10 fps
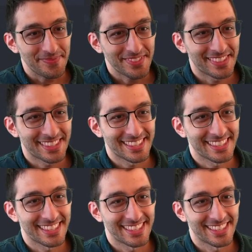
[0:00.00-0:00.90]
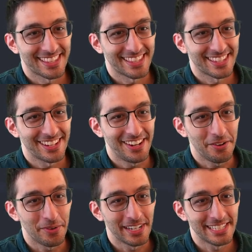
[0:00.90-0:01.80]
All right,
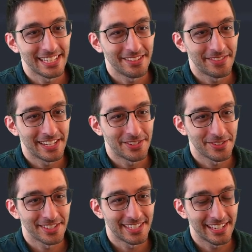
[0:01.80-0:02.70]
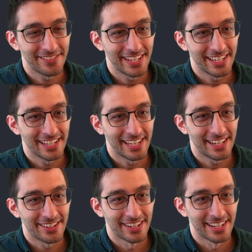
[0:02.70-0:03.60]
what is an adventurer save data now?